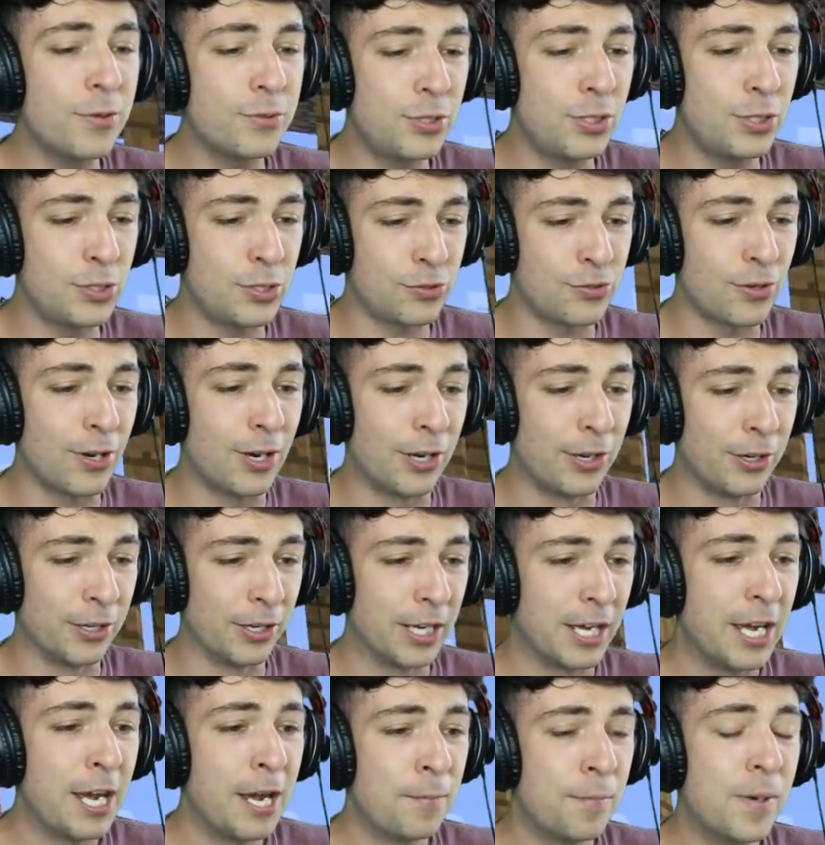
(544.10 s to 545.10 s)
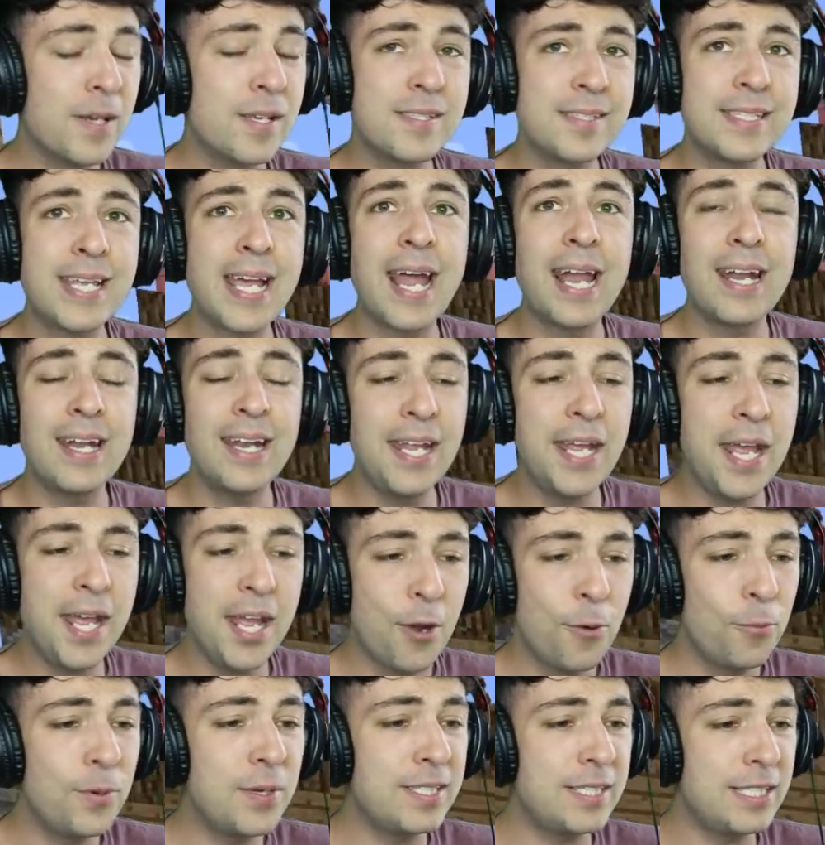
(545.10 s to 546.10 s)
too strong. But
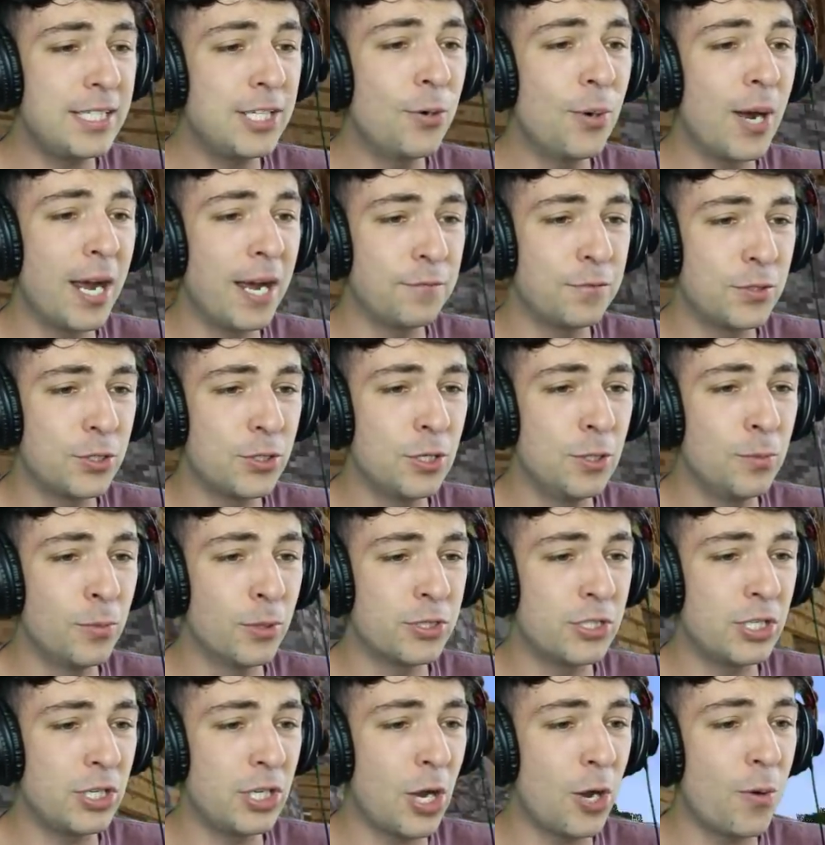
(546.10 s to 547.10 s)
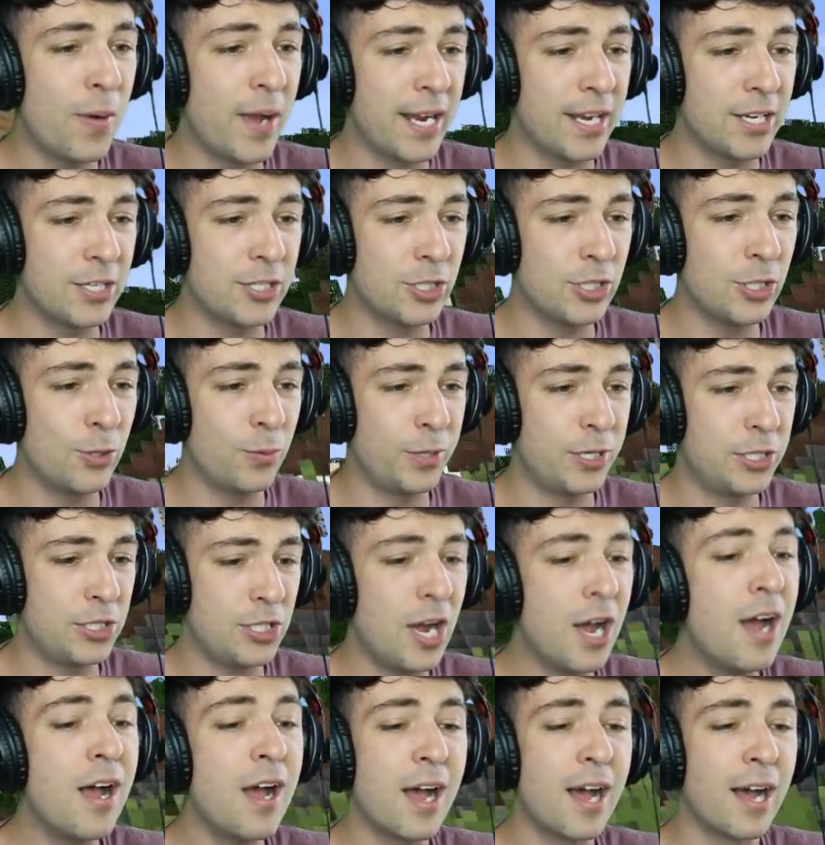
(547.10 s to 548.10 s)
sadly, we still have 2 more to go ahead and do, which
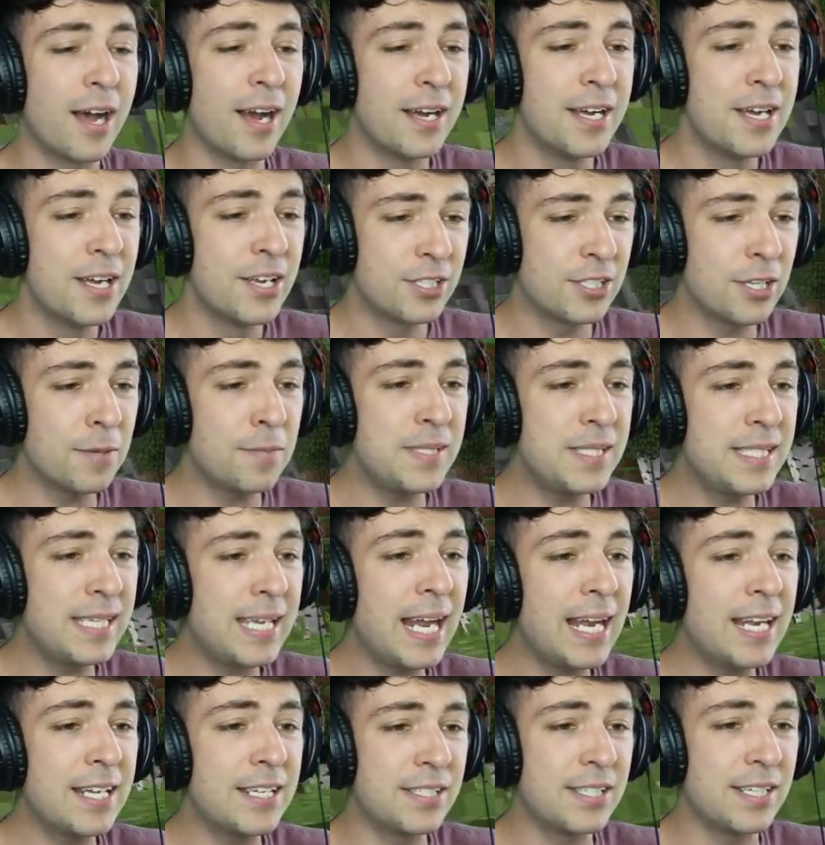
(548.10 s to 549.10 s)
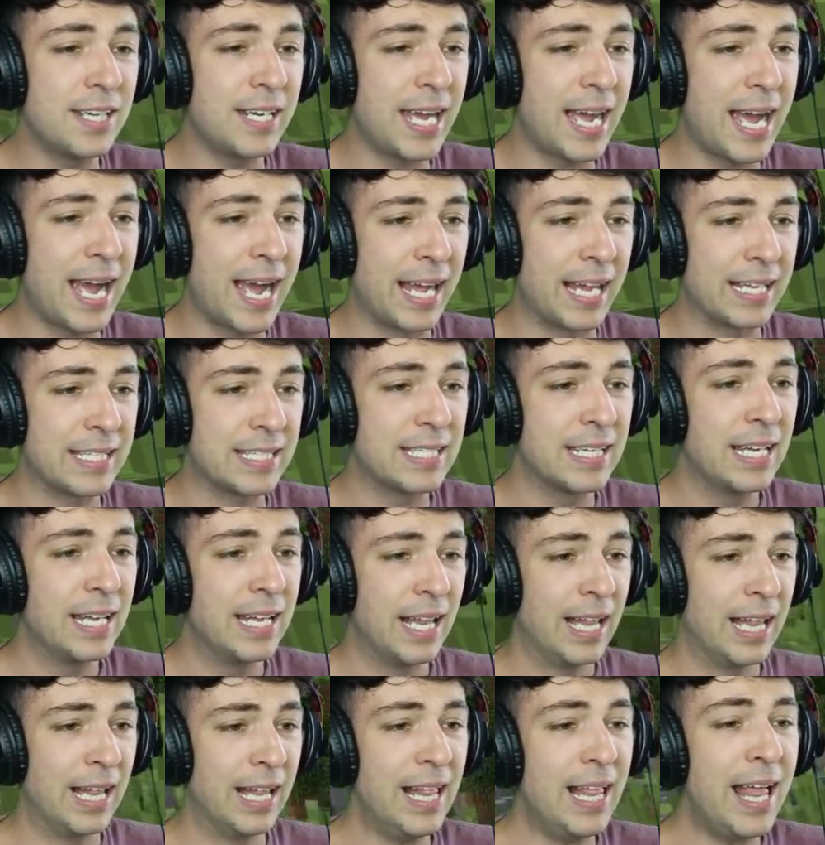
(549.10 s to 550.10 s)
are some skeleton cats.
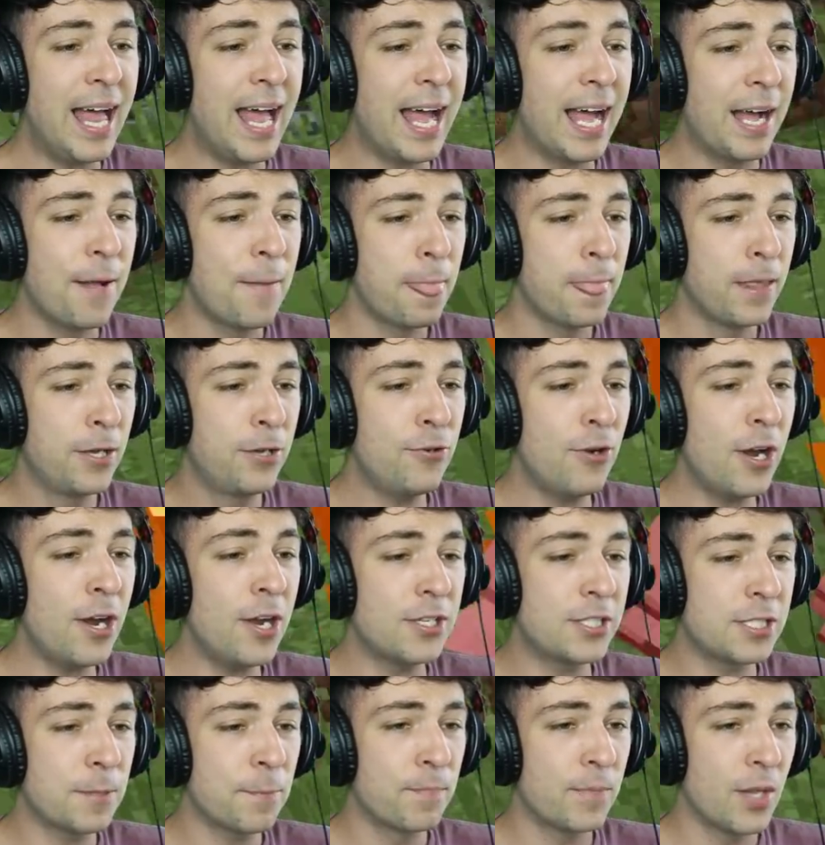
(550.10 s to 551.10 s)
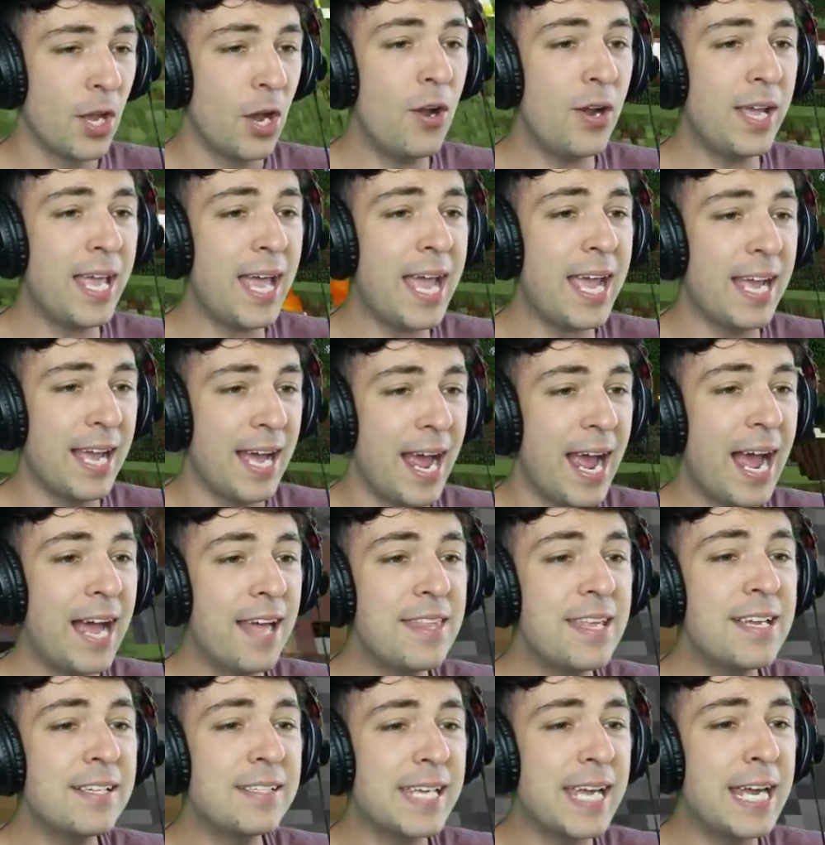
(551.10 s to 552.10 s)
Ah, gross. Okay,
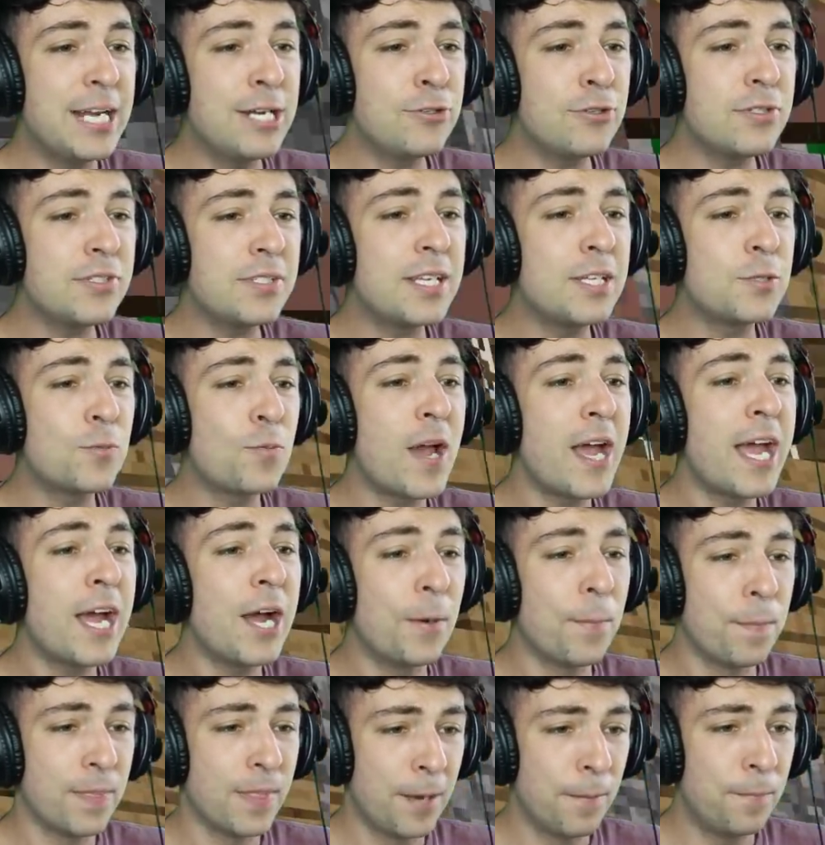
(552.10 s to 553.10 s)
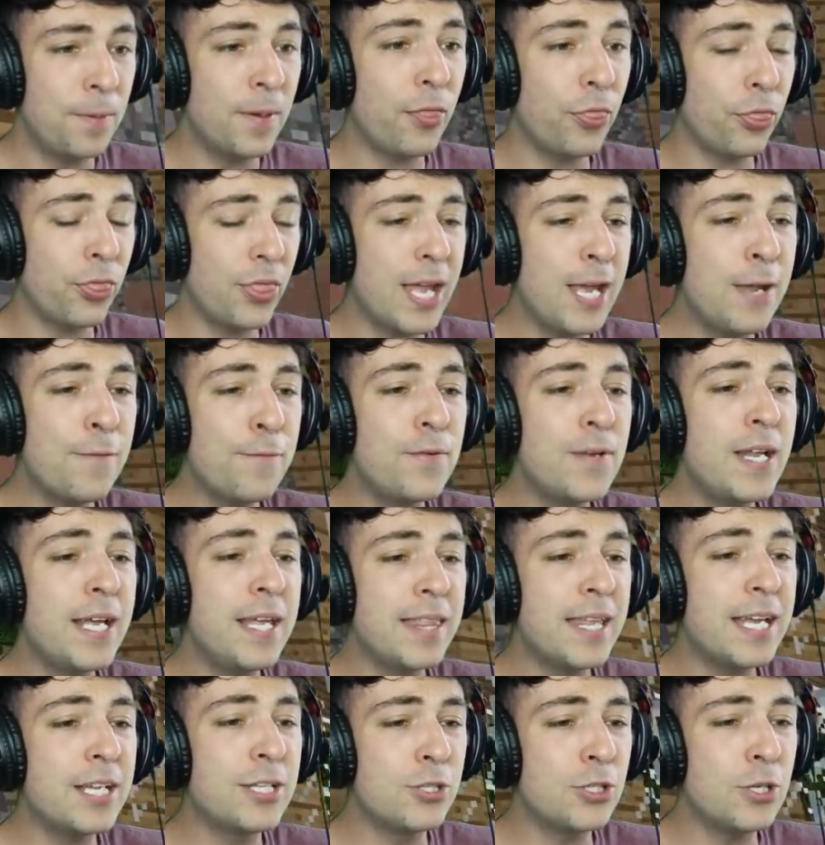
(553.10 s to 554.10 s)
and they're dangerous as well. But thankfully,
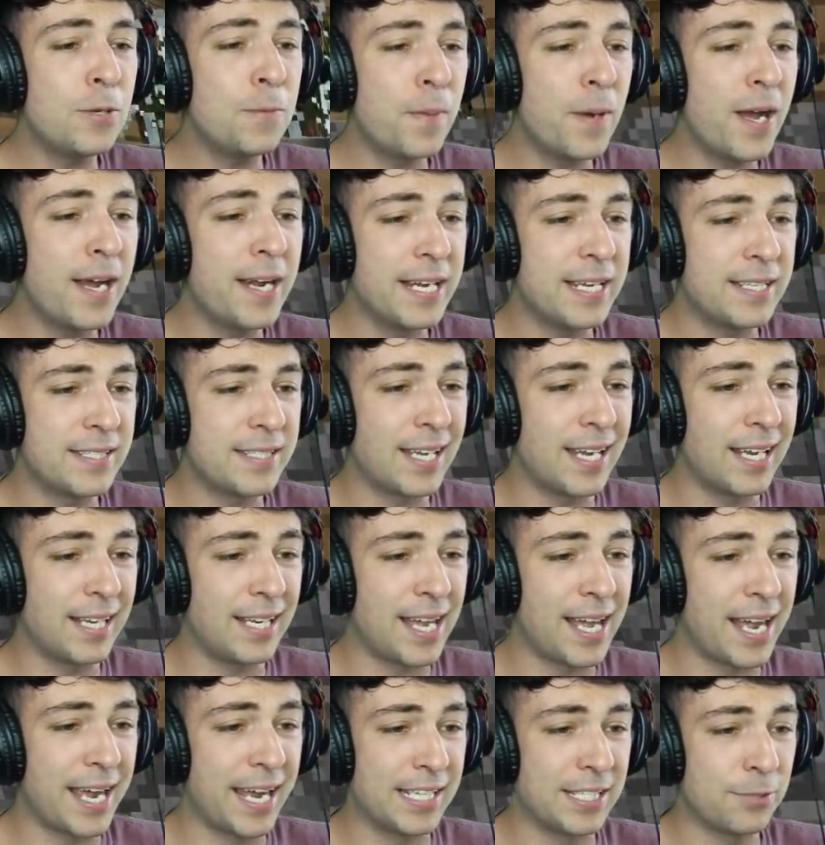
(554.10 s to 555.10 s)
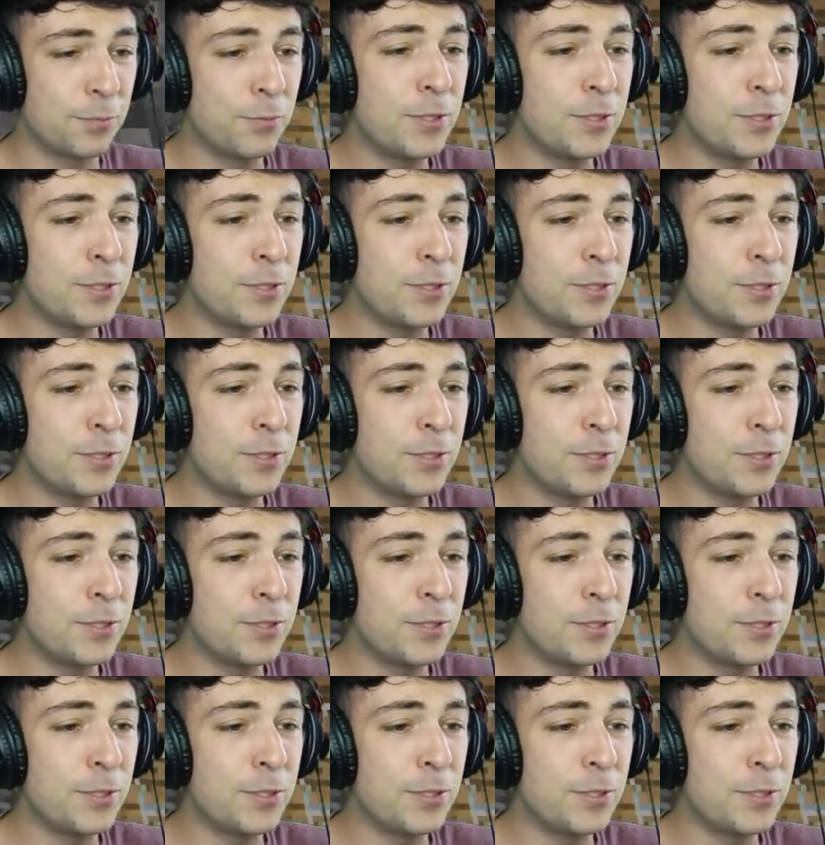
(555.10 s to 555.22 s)
they do burn in sunlight,